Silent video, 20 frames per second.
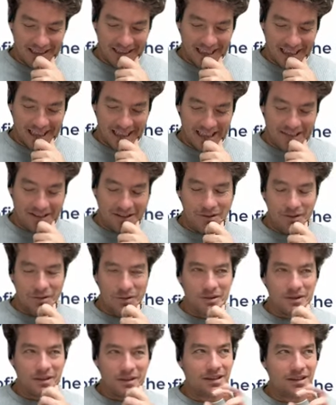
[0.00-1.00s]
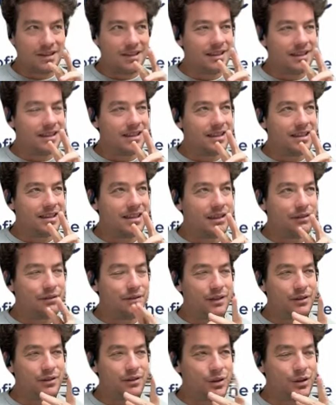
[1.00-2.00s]
And if
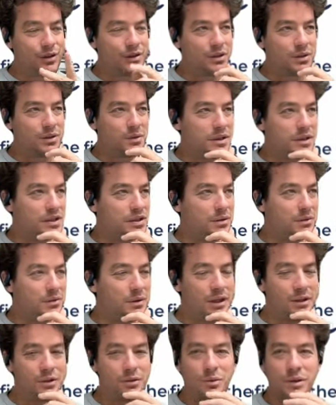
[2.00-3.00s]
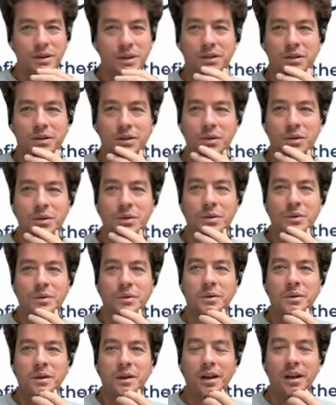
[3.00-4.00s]
I turn the question around, what do
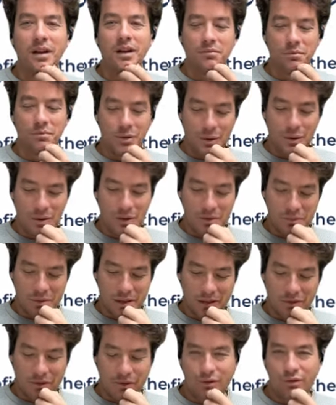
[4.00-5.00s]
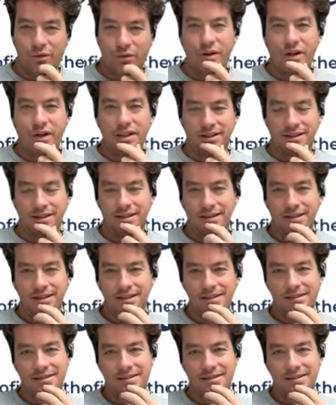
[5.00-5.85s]
you love most about your friends?